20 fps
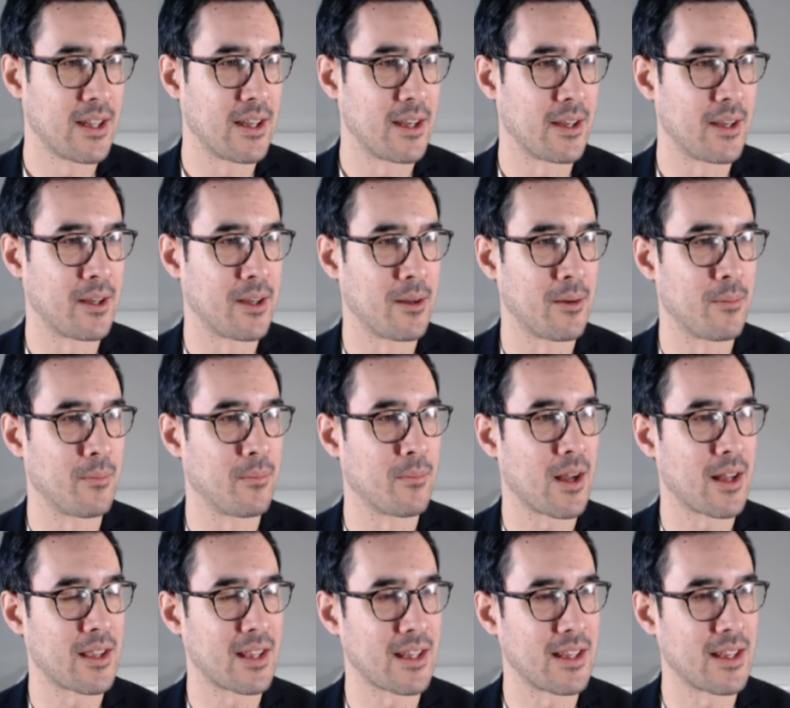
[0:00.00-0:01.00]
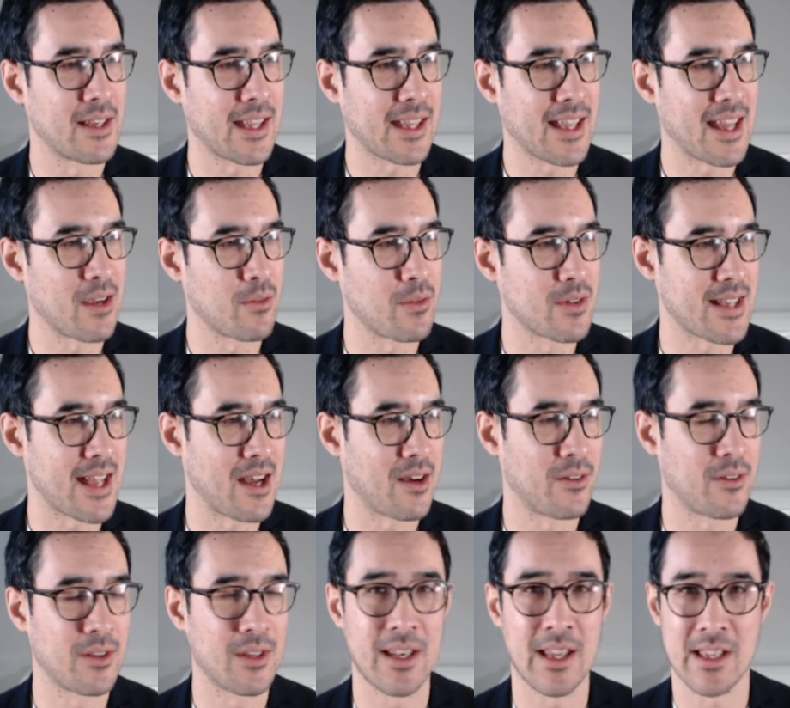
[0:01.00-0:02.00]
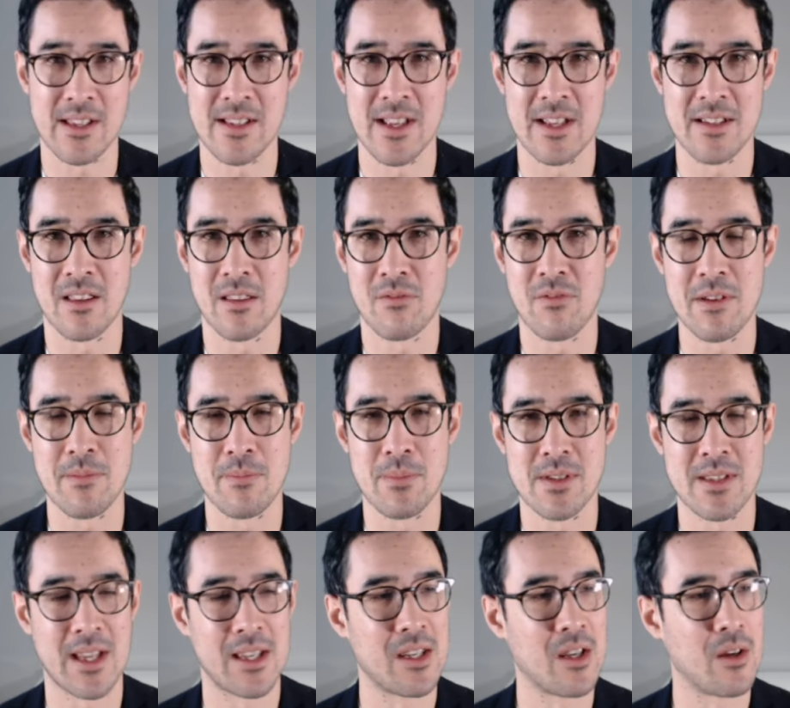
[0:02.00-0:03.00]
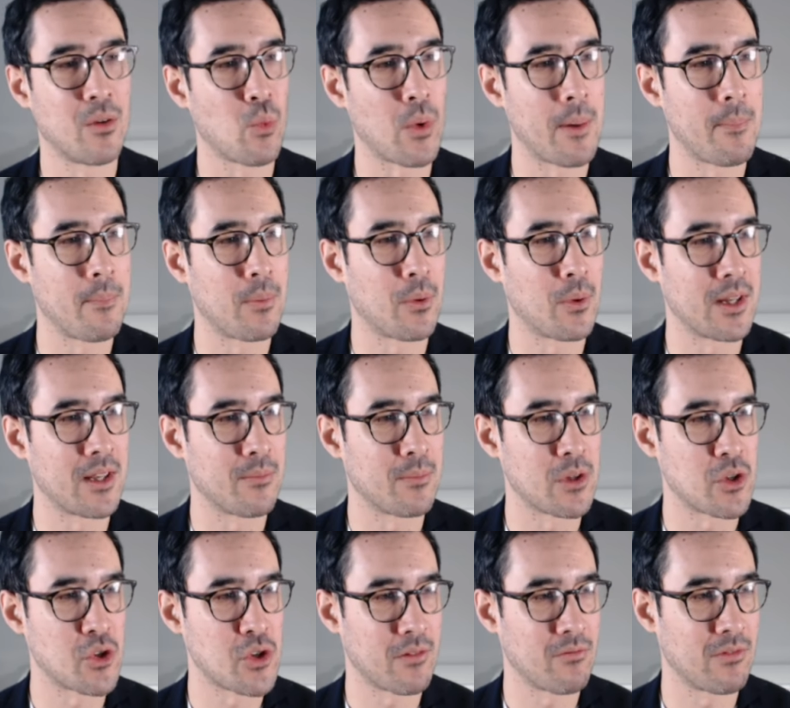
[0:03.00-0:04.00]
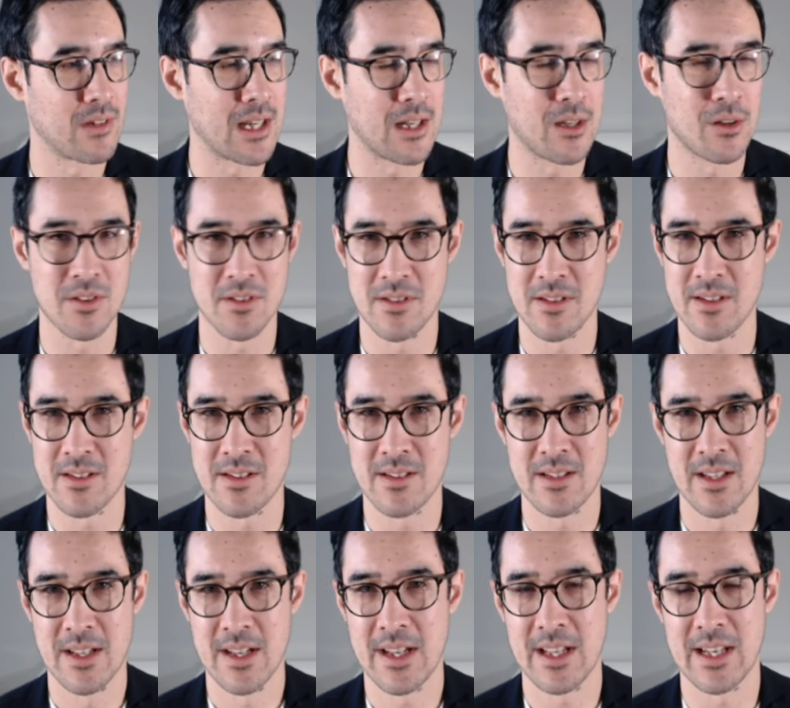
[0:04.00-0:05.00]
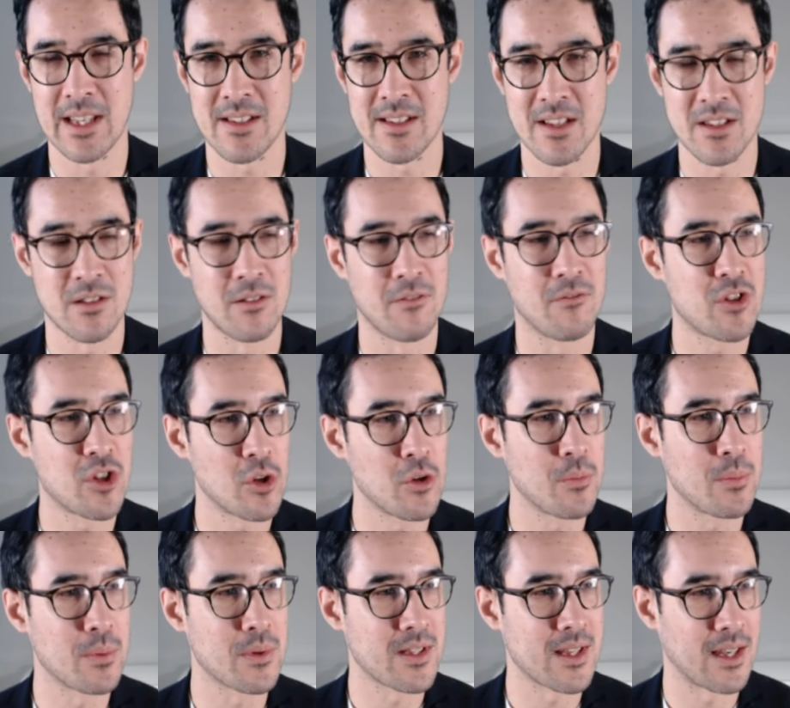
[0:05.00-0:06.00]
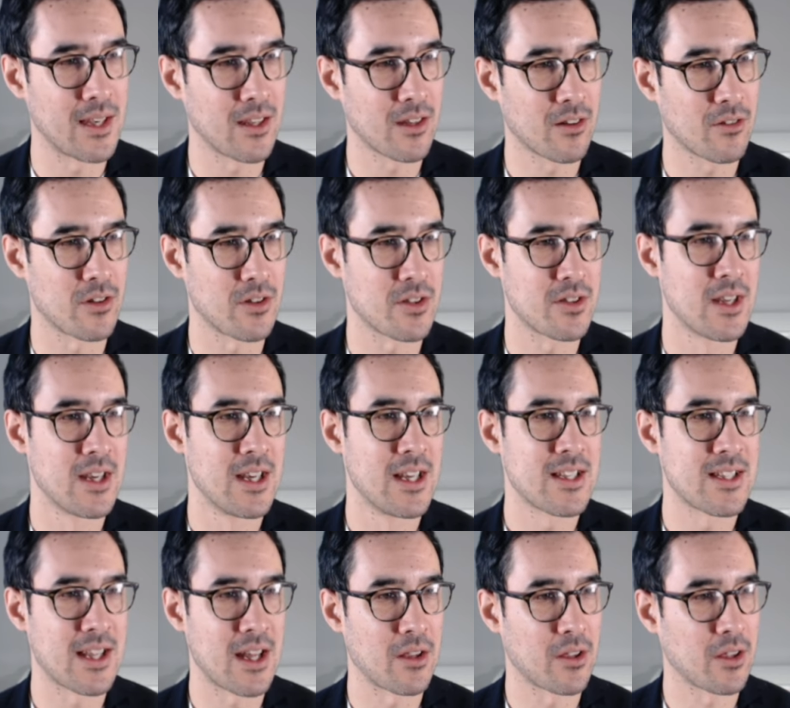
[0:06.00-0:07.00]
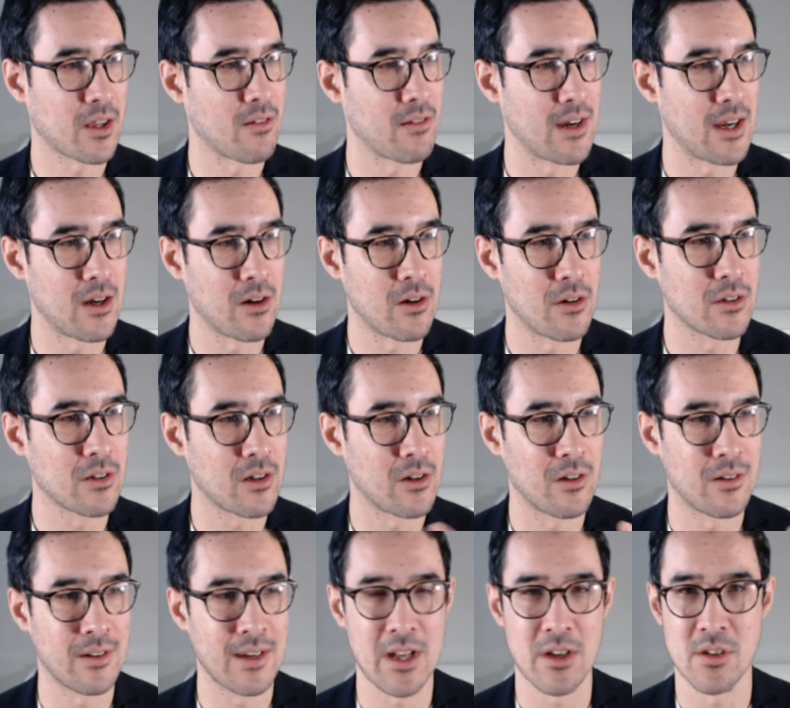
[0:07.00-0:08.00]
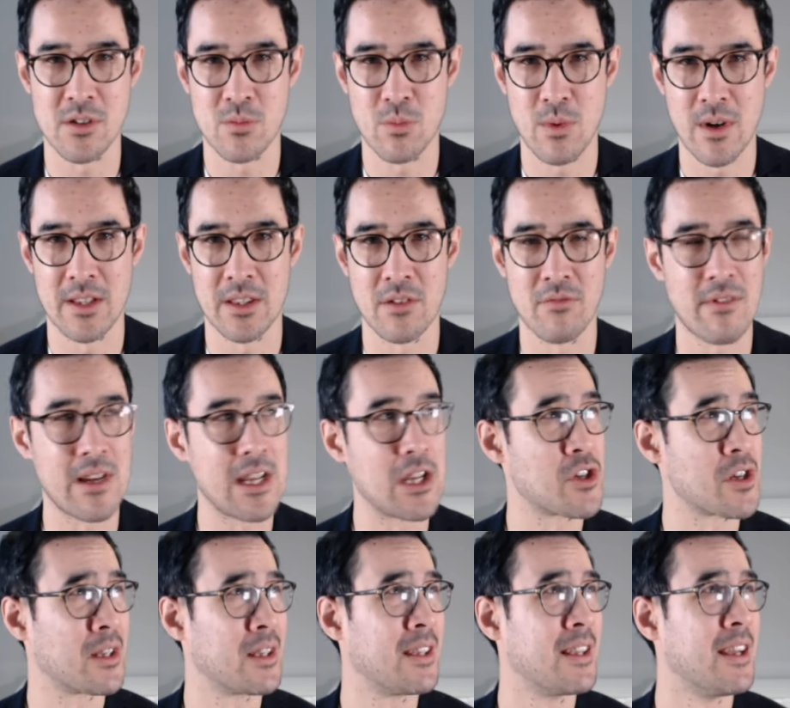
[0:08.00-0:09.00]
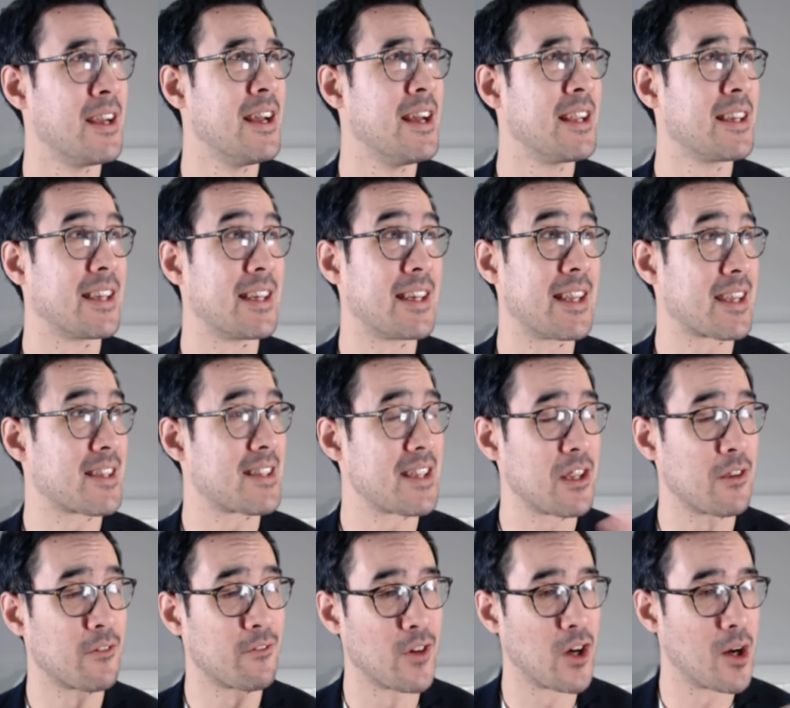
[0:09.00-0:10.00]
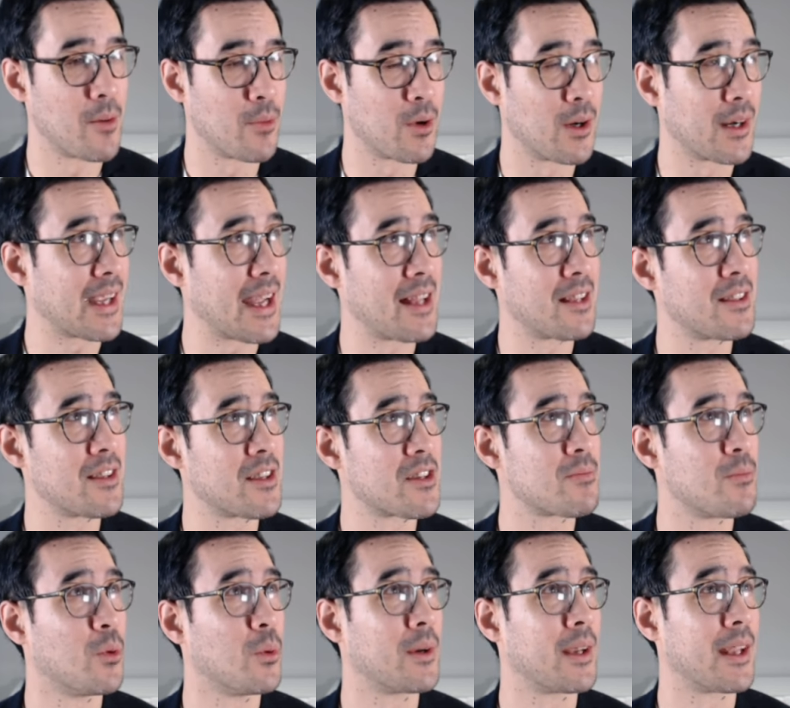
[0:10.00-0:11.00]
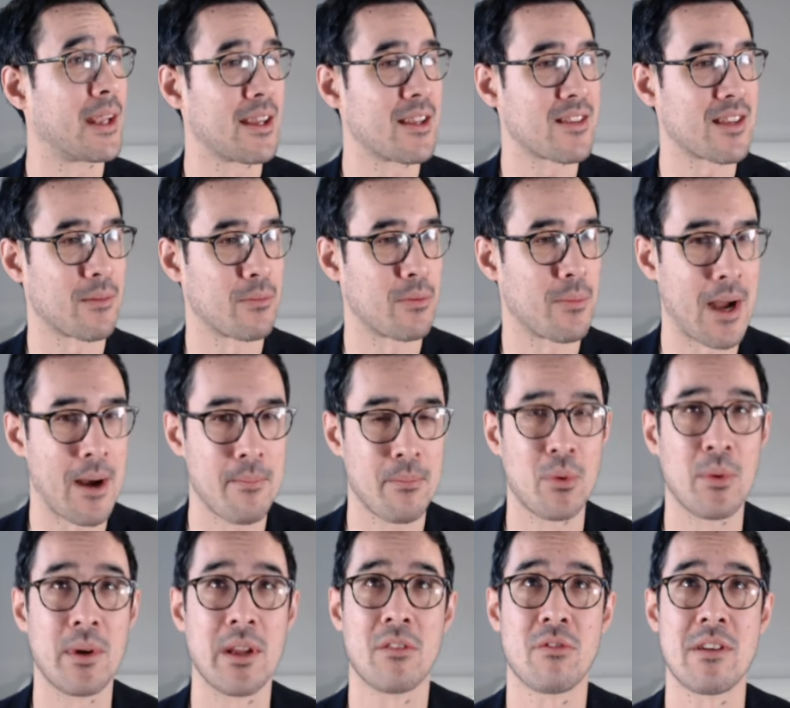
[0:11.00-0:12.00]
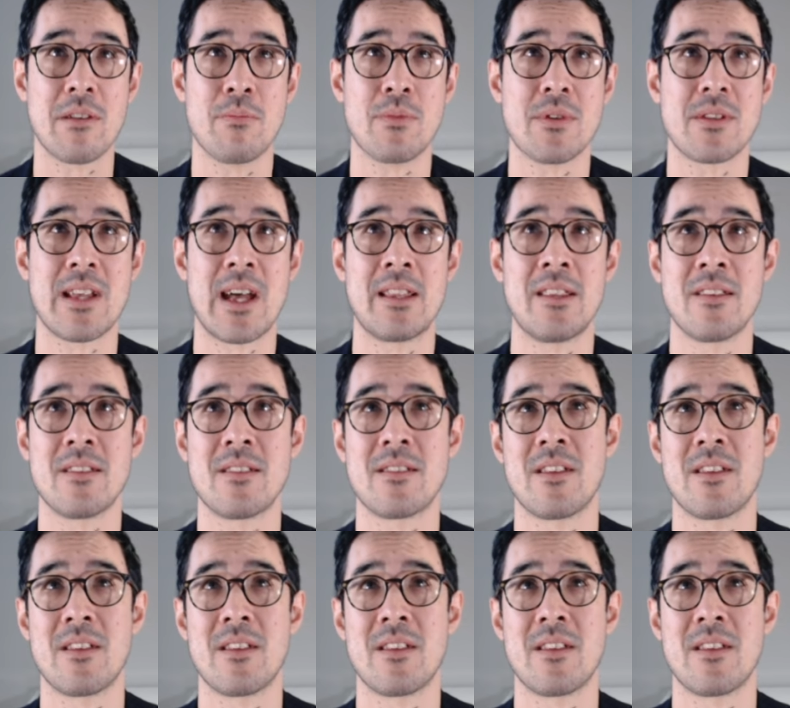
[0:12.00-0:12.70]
I think the Nikkei was down in excess of 3% at one point, but generally losses in excess of 2% across South Korea, Hong Kong, elsewhere in the region. The Dixie's firmer again this morning. It's up about 0.3%.